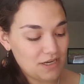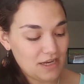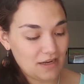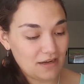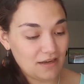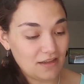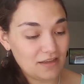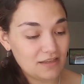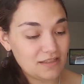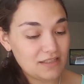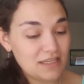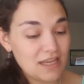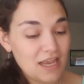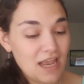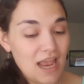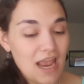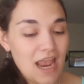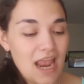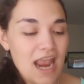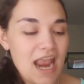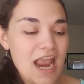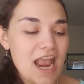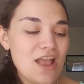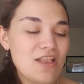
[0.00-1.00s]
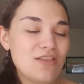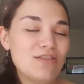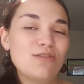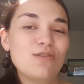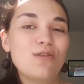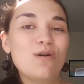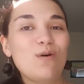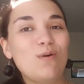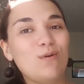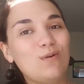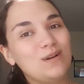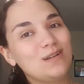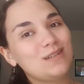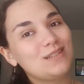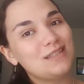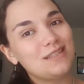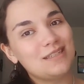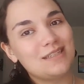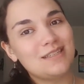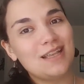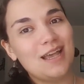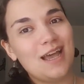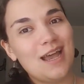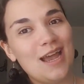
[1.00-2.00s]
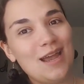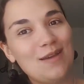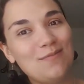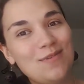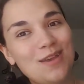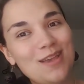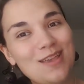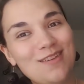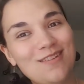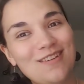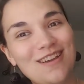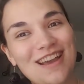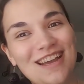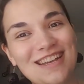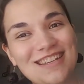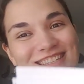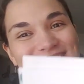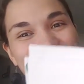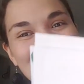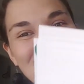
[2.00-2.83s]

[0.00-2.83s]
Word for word: channels, and the horse slime. You guys,